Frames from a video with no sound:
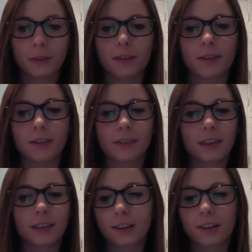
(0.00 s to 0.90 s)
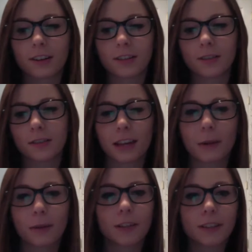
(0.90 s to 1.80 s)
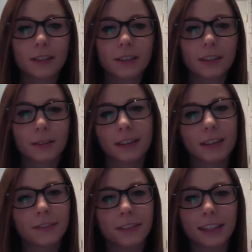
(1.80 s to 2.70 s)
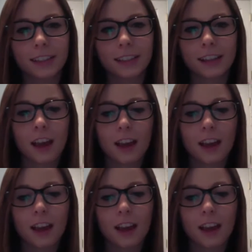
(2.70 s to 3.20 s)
whether it's in theaters or it came out recently or Netflix.